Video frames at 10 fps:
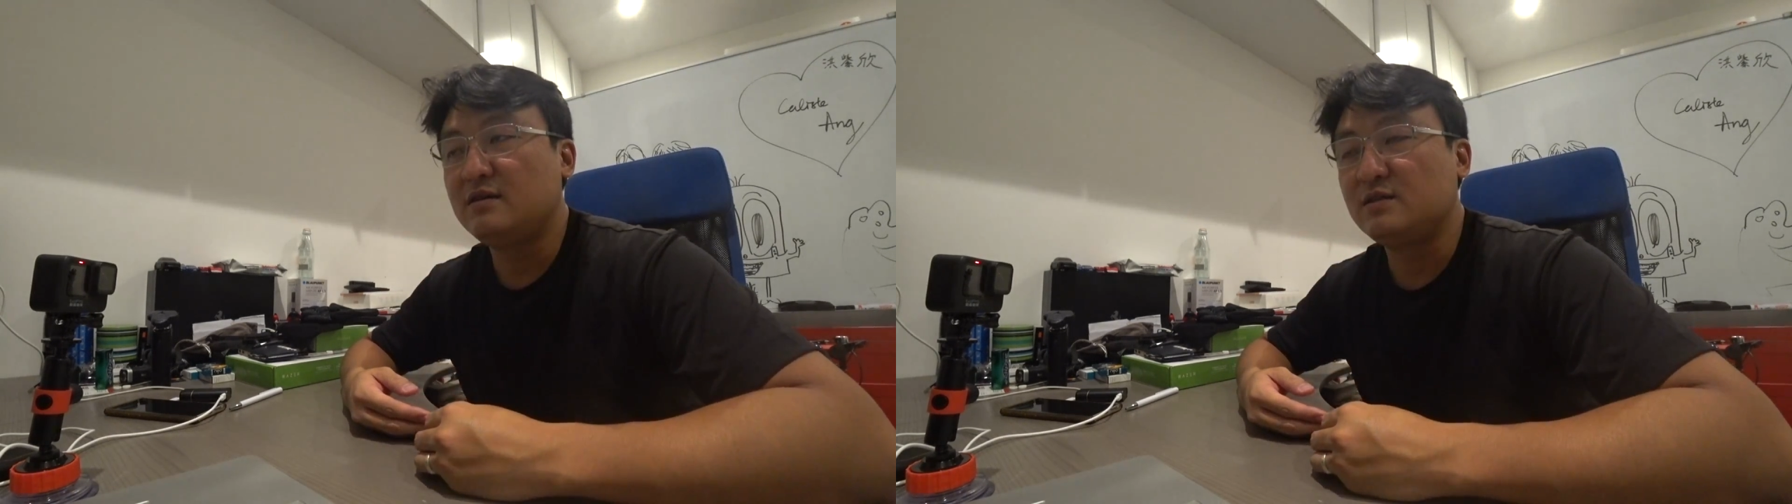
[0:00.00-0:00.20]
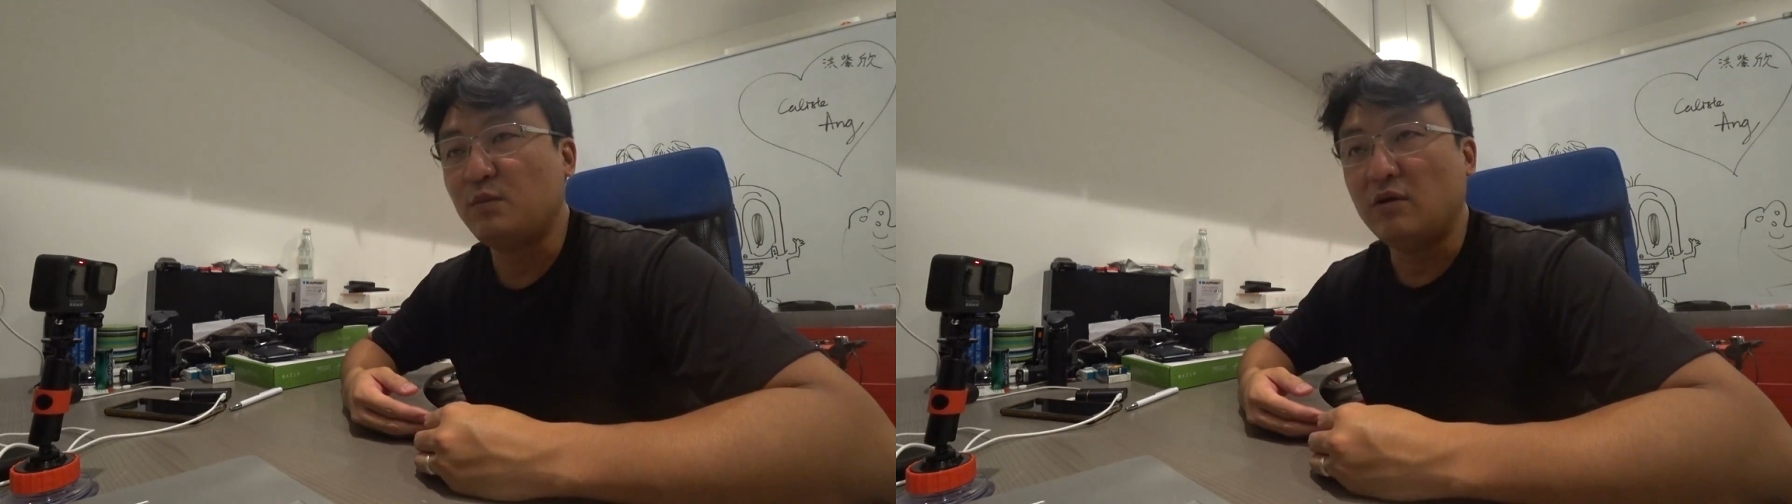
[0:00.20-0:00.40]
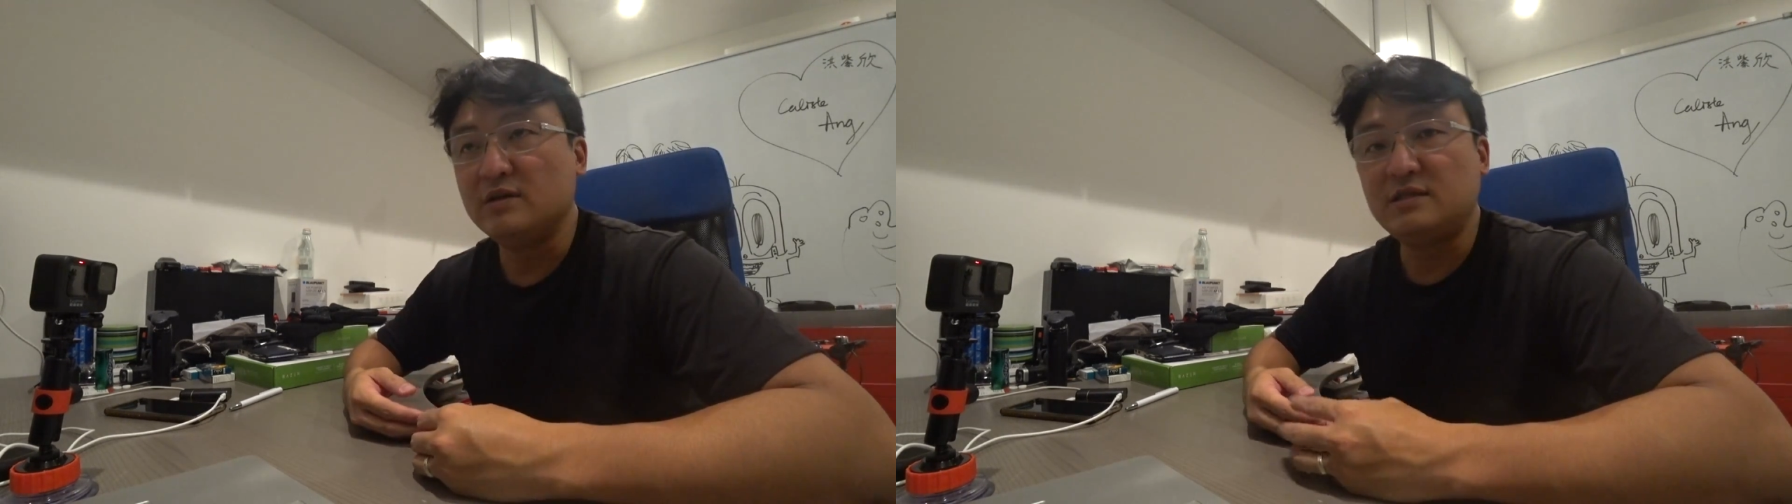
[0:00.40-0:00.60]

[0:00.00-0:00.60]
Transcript: smallest